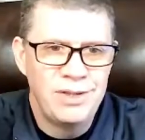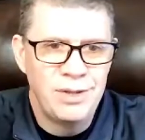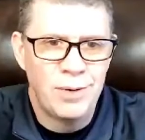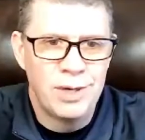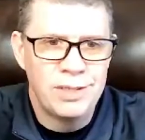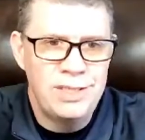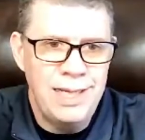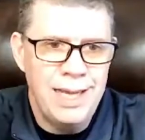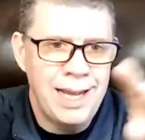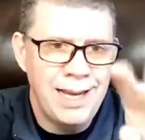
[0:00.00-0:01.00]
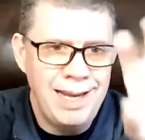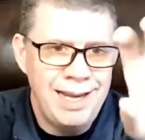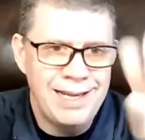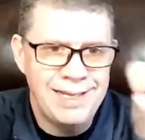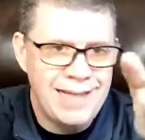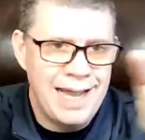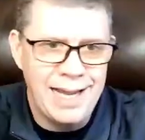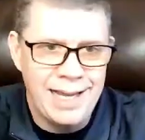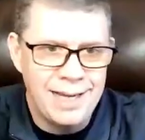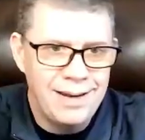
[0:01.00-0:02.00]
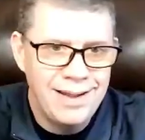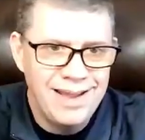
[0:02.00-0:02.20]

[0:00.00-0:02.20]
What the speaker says: the words DIE in diet.